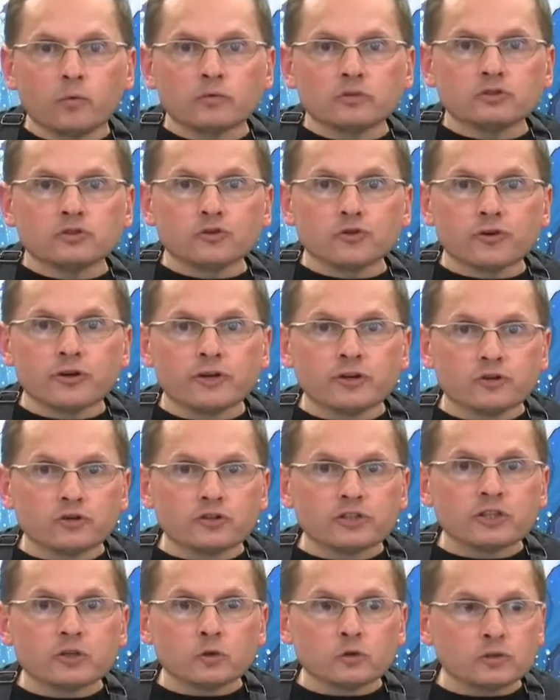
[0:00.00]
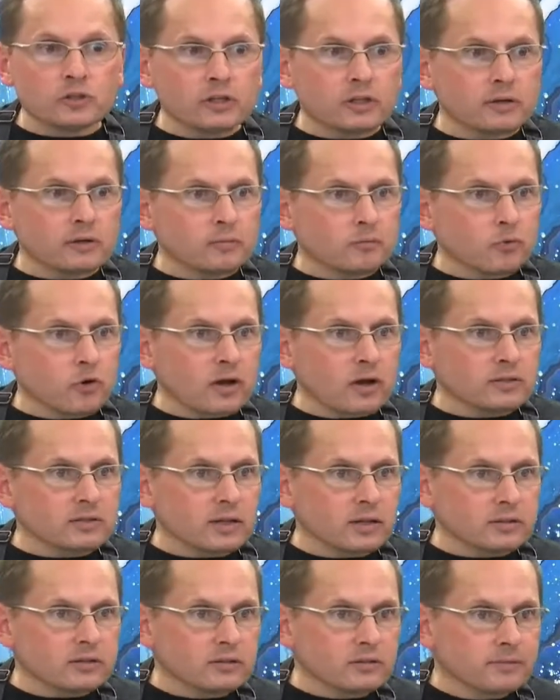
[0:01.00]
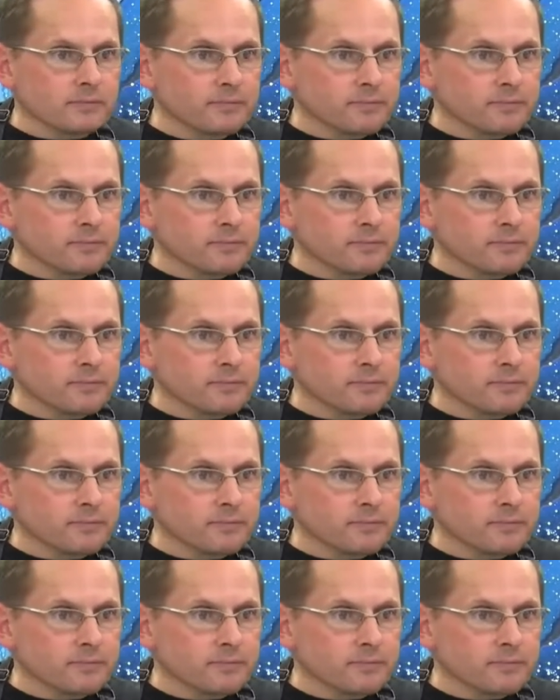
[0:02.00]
during your tilting process.